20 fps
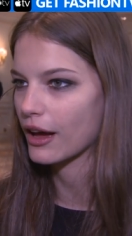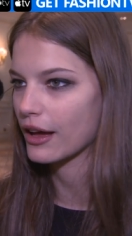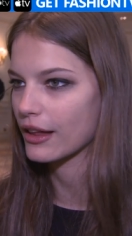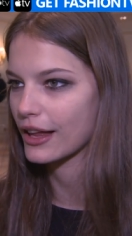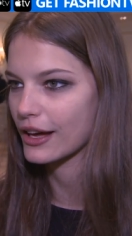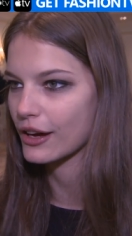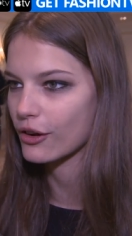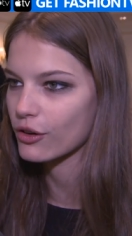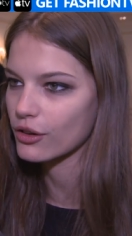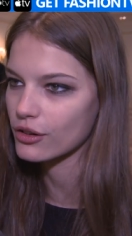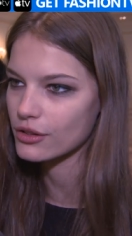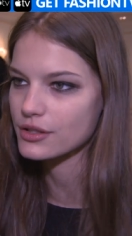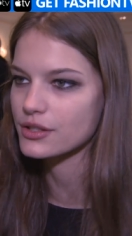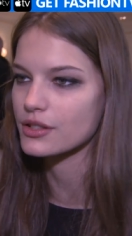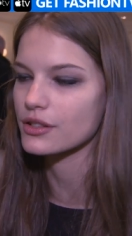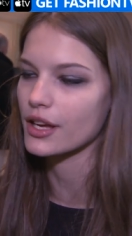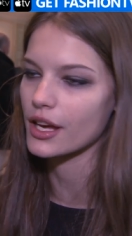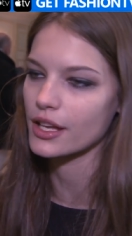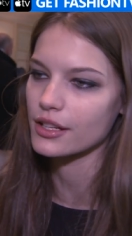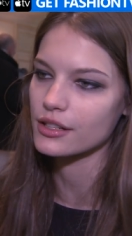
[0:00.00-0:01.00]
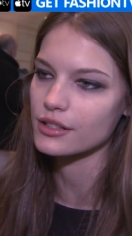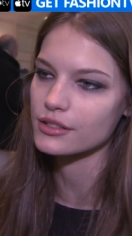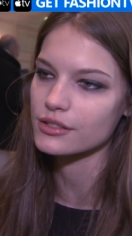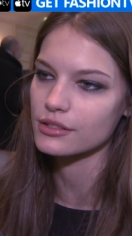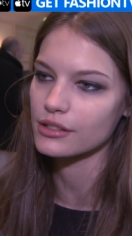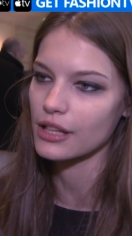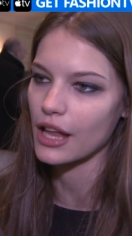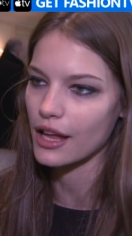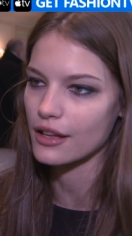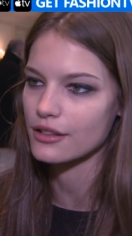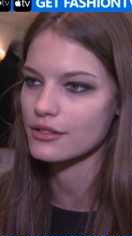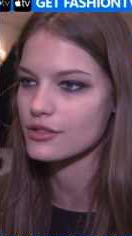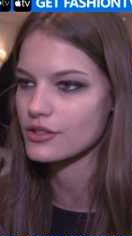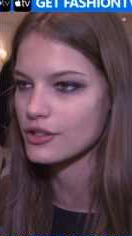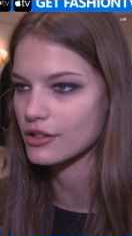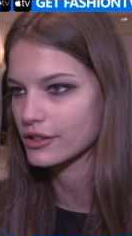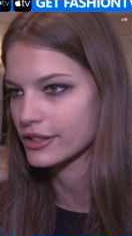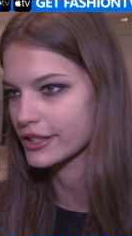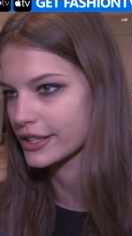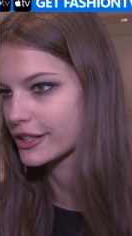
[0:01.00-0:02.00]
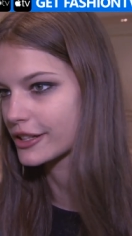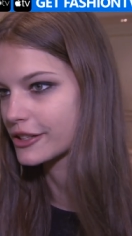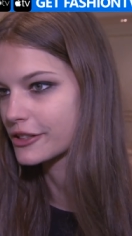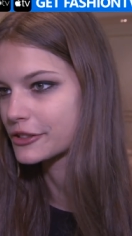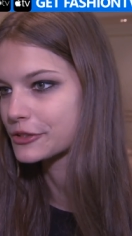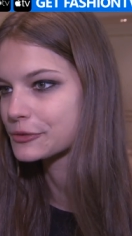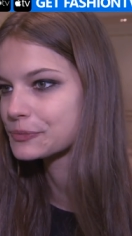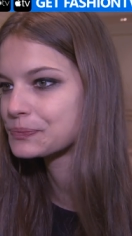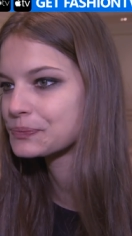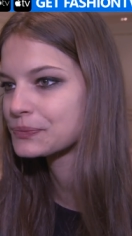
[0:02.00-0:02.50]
like all together to lunch or dinner.